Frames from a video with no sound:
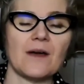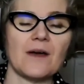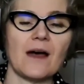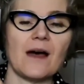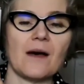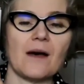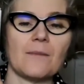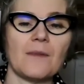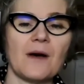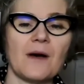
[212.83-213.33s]

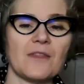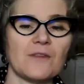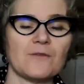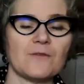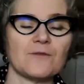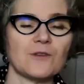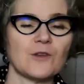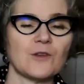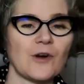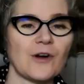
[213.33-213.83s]
on the
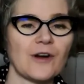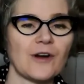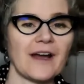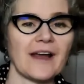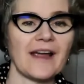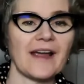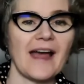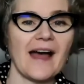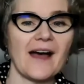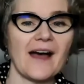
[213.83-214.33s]
floor I
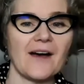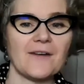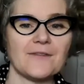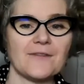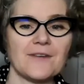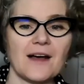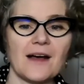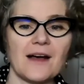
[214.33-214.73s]
have